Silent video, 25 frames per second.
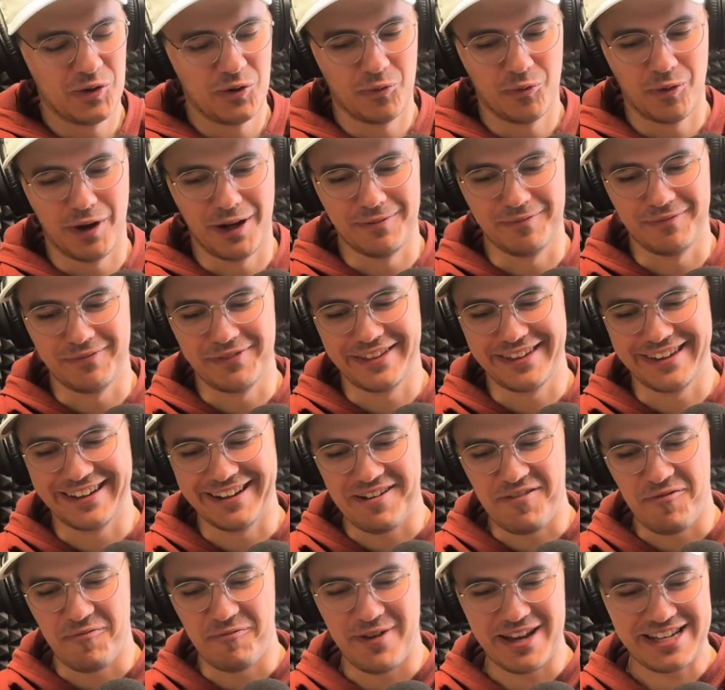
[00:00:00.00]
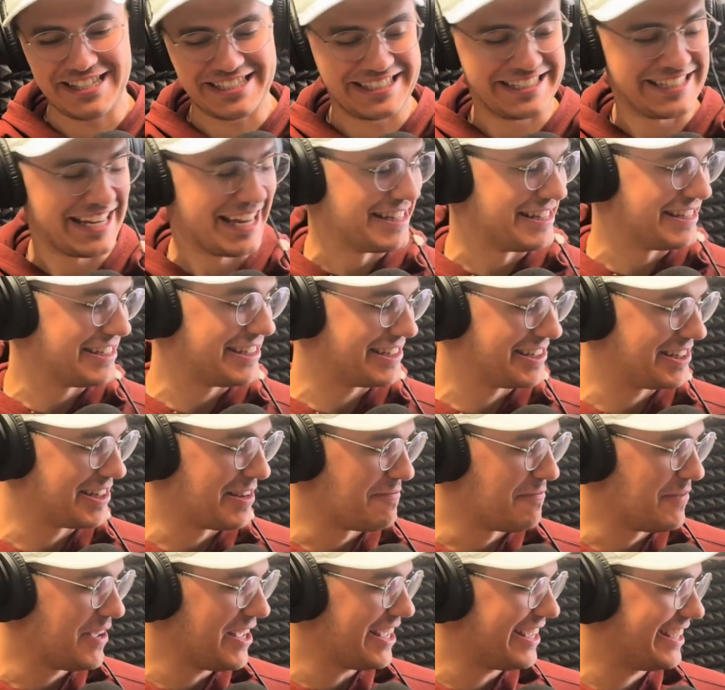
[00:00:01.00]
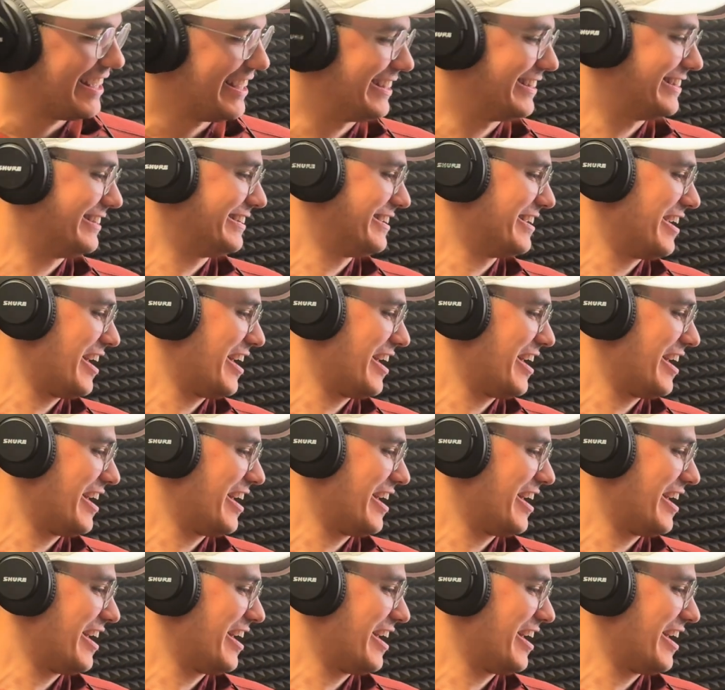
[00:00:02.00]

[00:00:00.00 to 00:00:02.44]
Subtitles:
Well, makes sense to me.